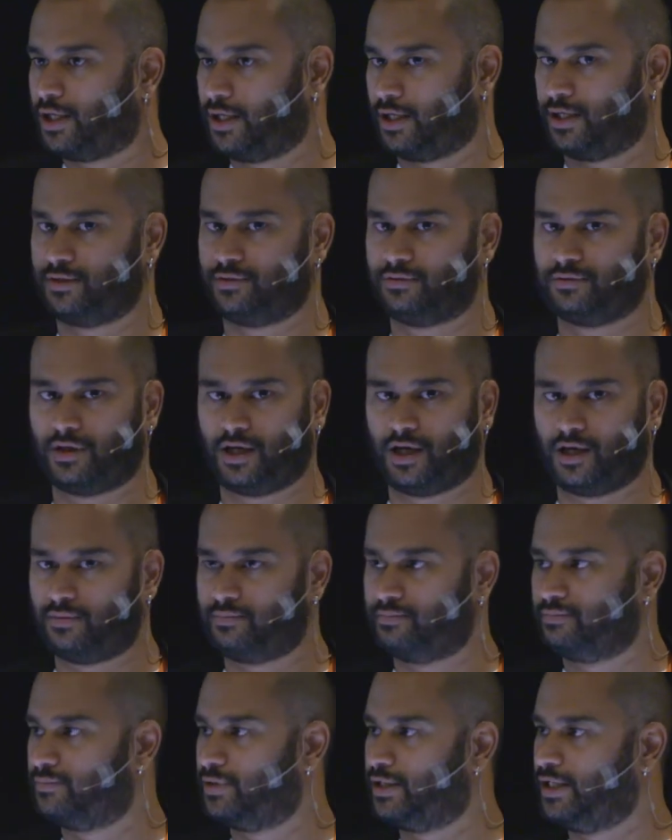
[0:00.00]
and
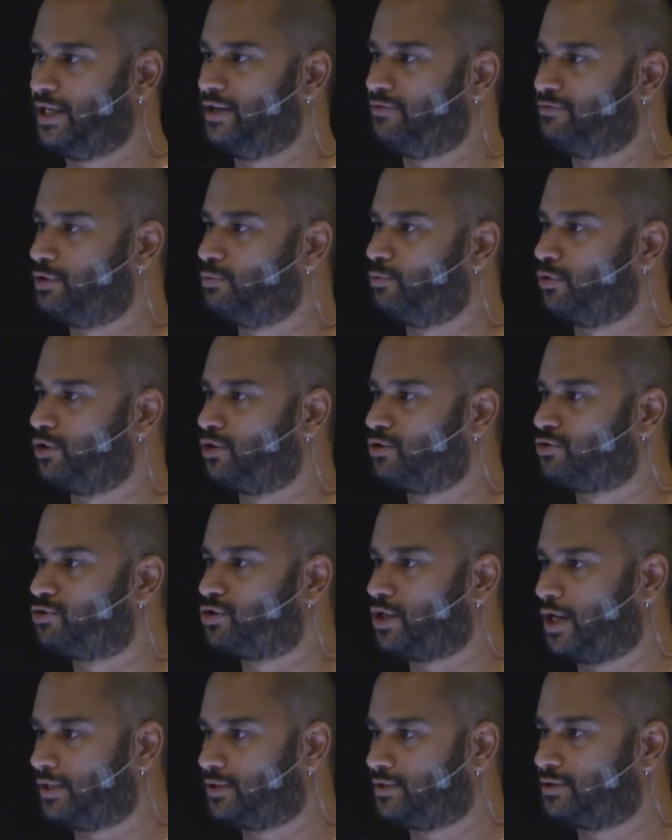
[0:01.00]
I'm here if you want to
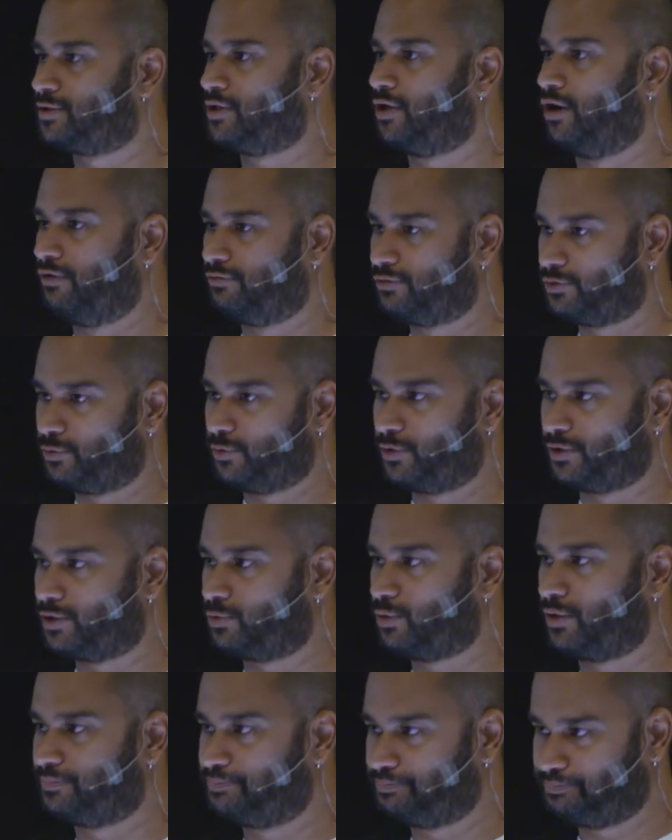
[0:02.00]
chat afterwards
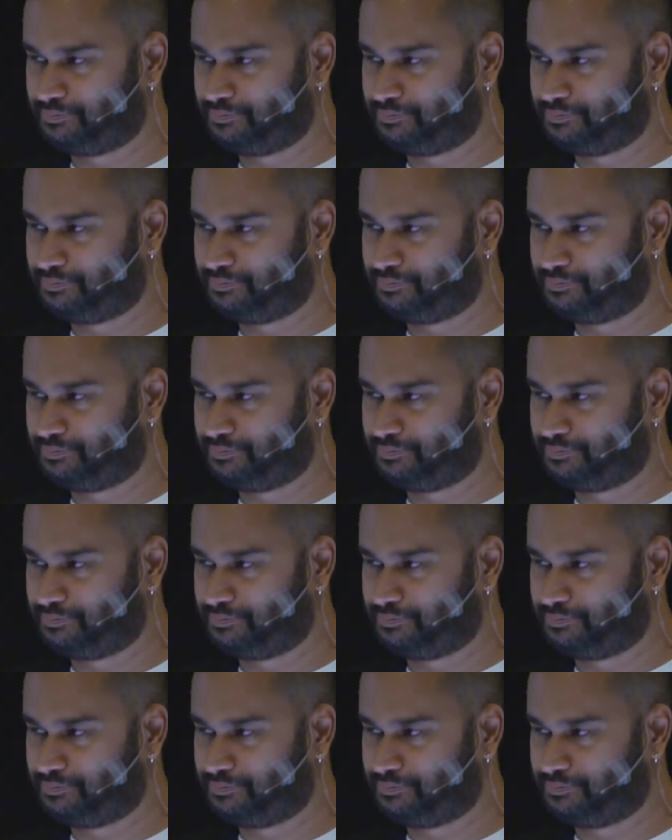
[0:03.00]
as well.